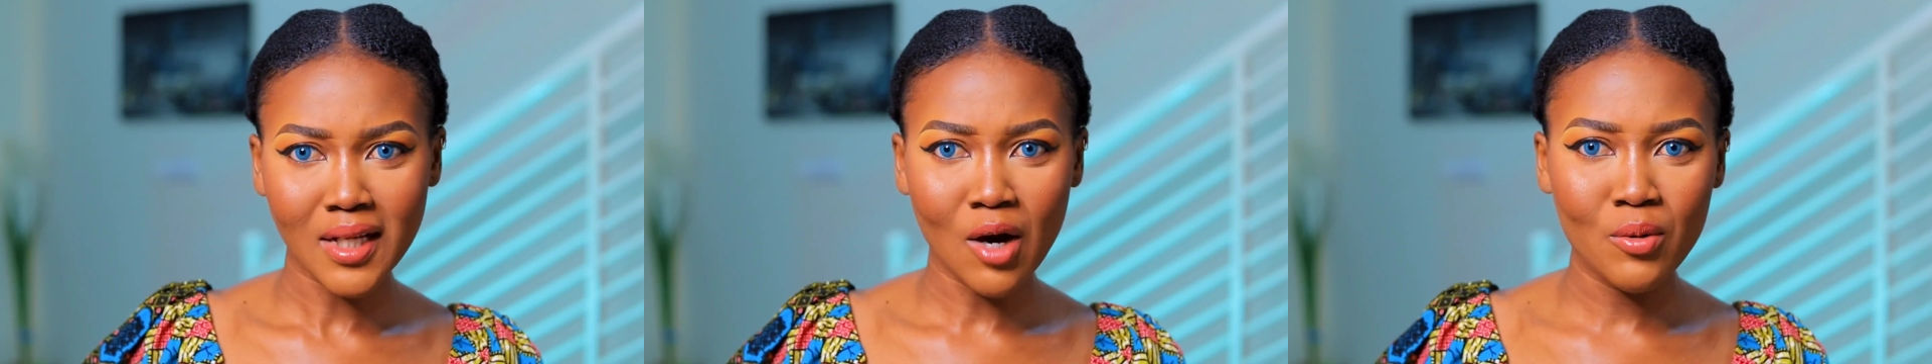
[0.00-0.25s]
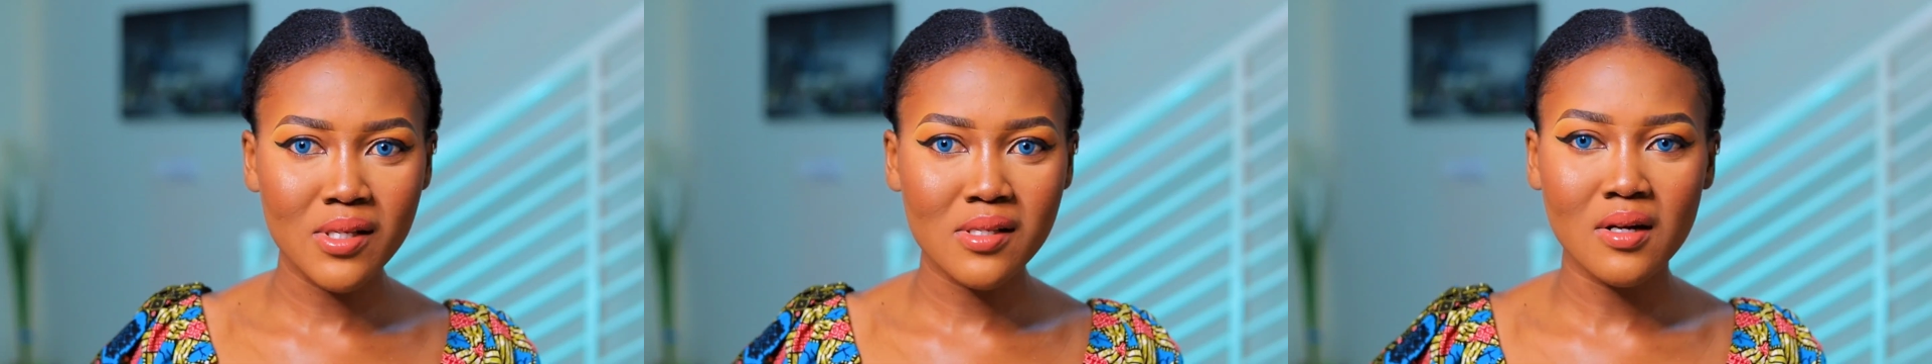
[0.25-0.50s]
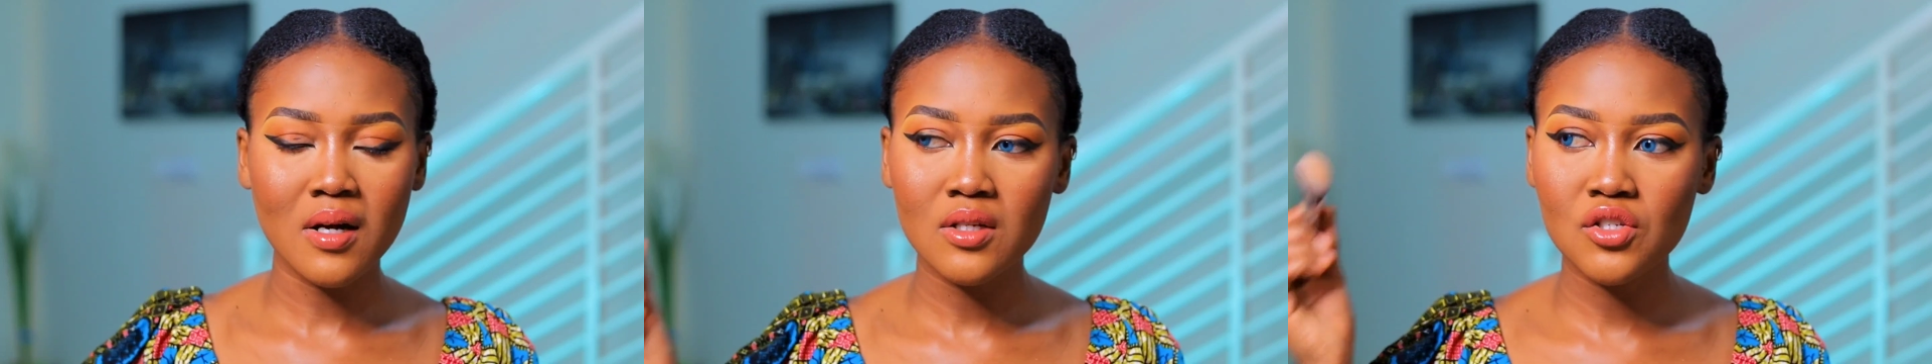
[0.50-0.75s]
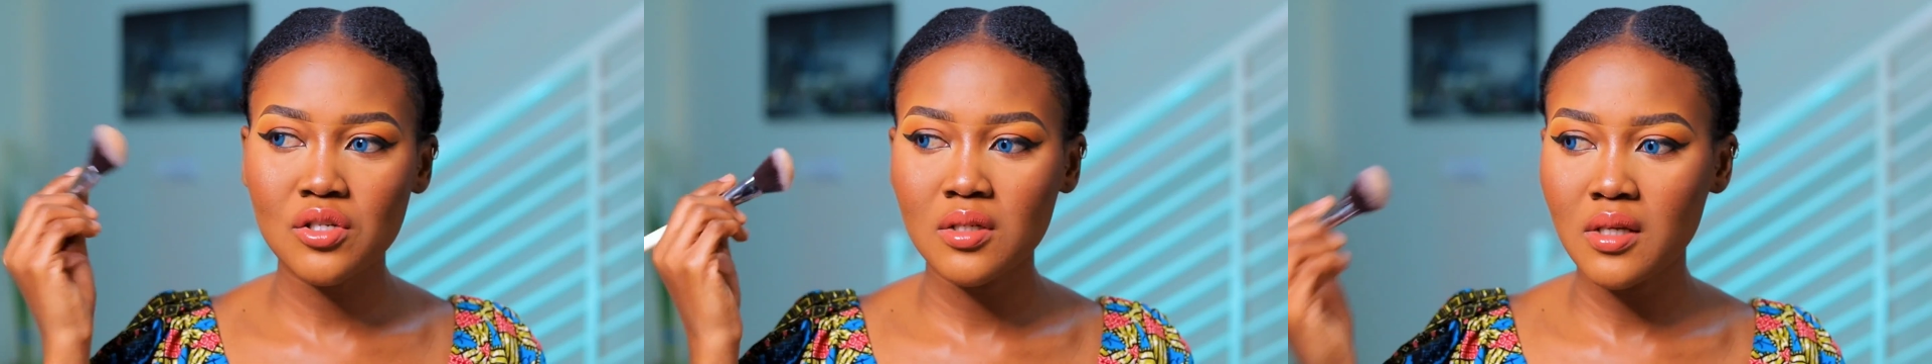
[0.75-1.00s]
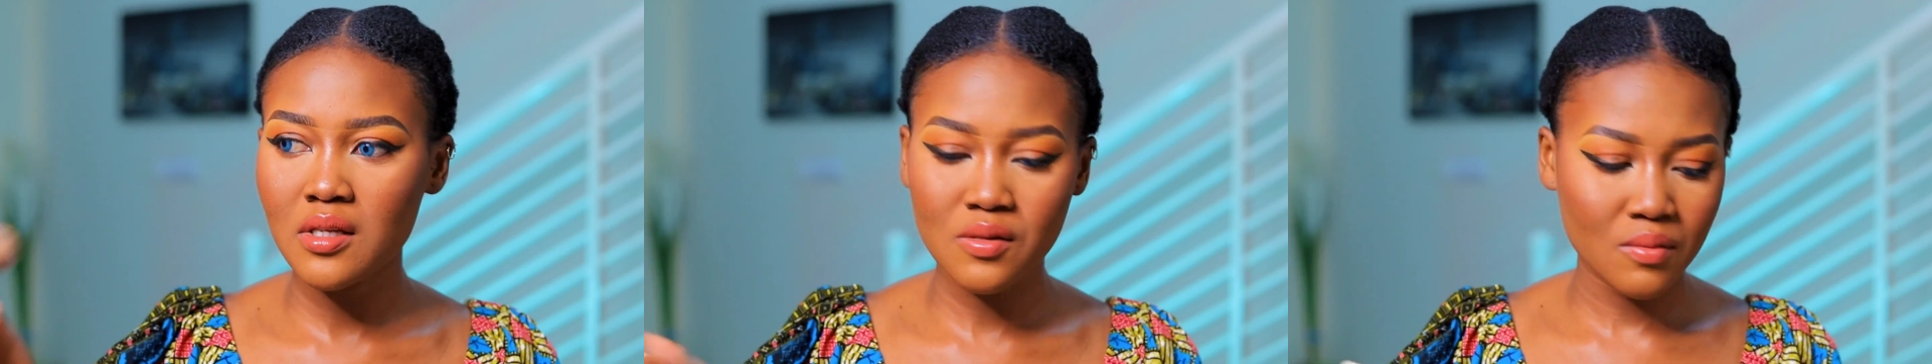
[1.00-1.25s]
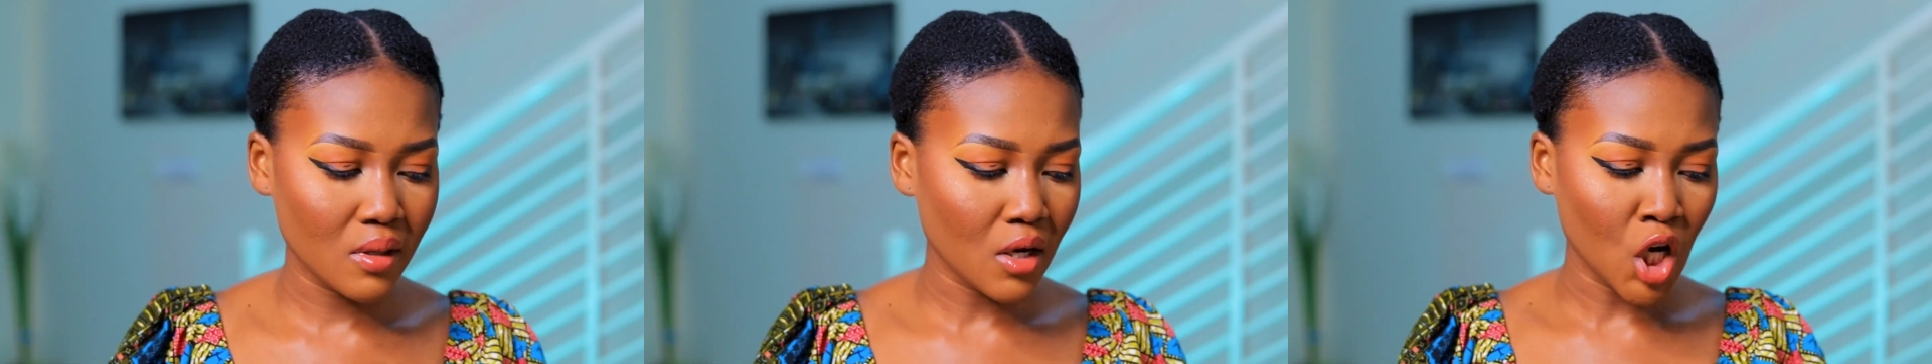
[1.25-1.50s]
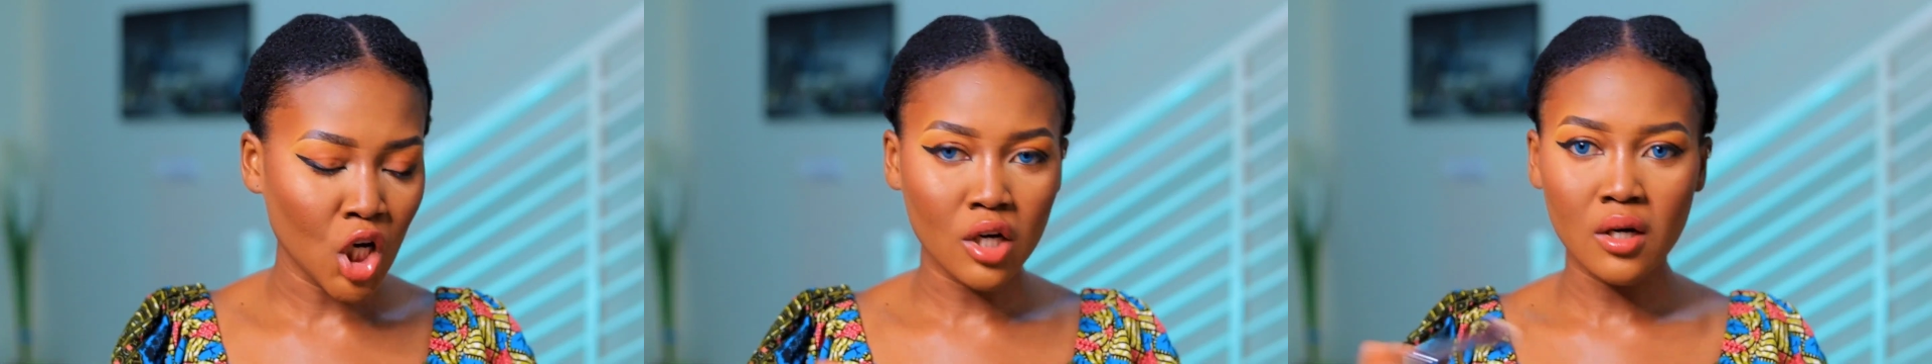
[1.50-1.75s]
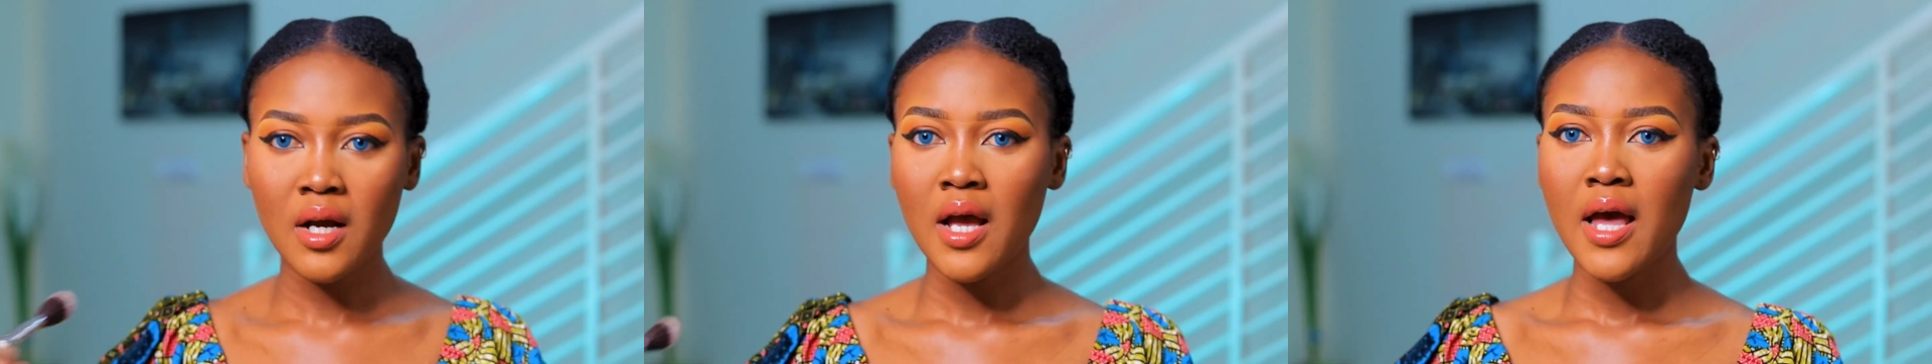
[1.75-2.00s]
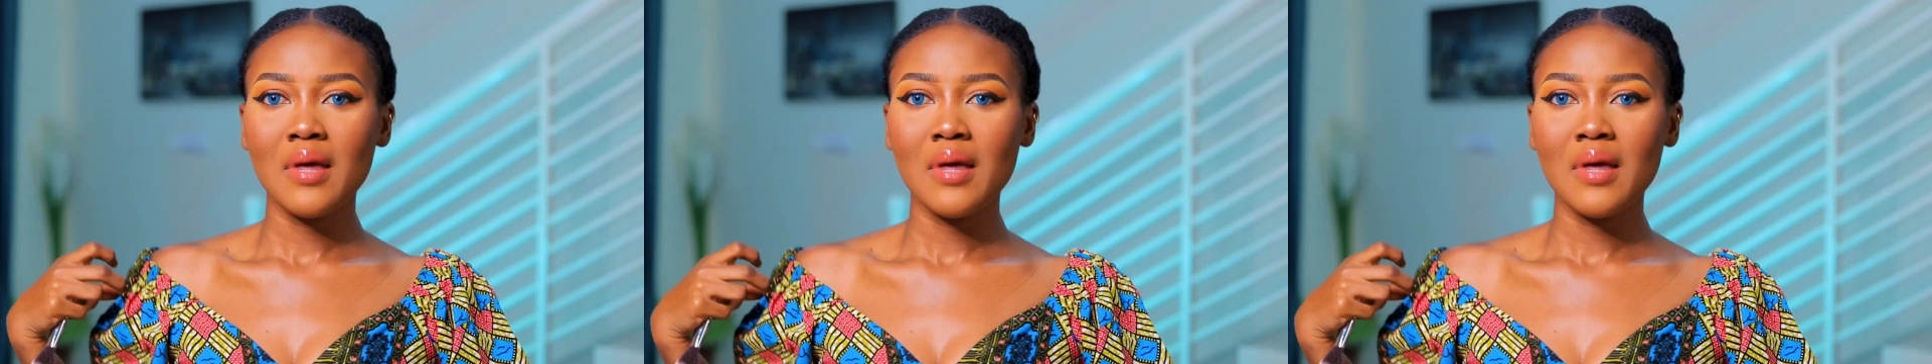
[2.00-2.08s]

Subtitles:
Are we snatched? Yes, we are.